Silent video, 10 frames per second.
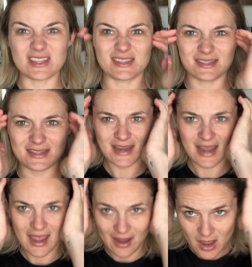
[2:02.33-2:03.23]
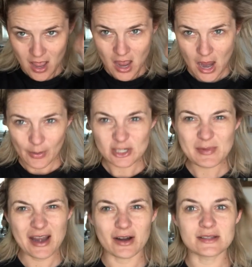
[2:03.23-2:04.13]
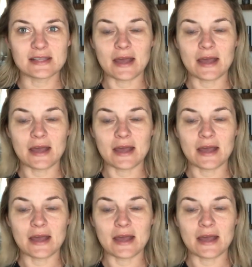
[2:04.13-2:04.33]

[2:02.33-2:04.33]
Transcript: Like this day, I washed my hair on